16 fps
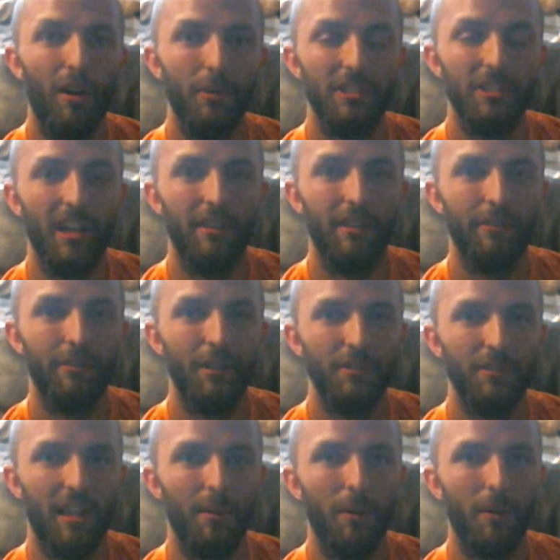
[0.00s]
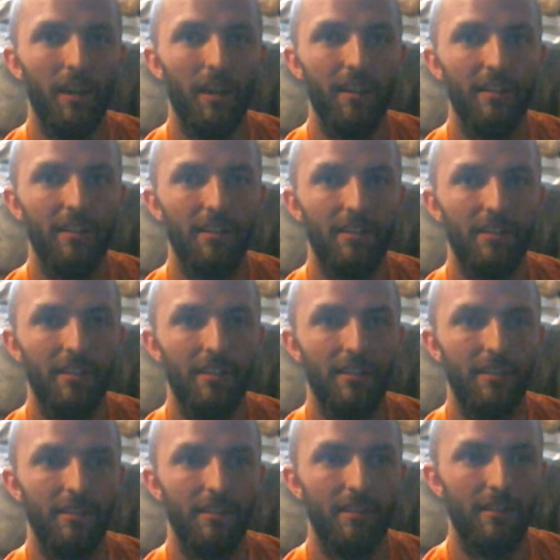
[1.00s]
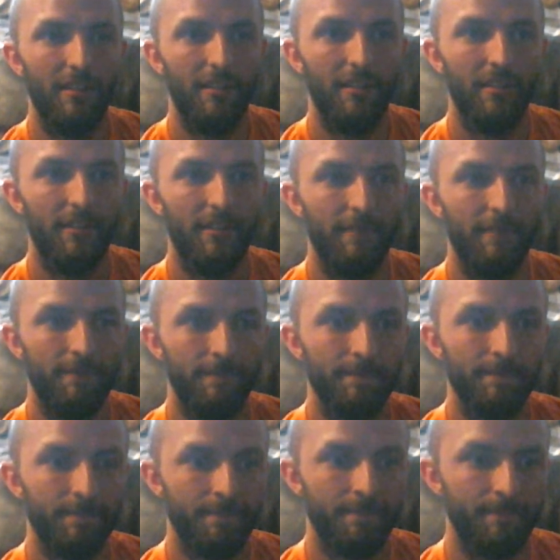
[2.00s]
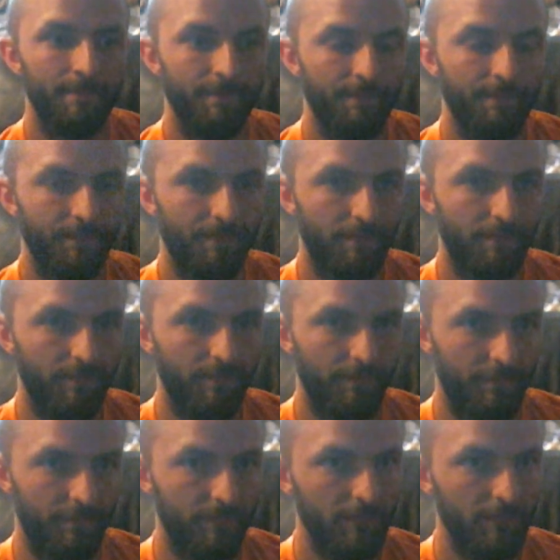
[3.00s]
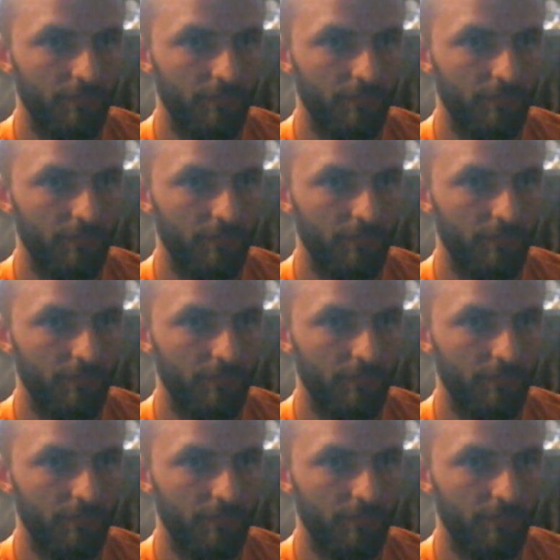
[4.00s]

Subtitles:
it's never enough? Or maybe it's your entire life. I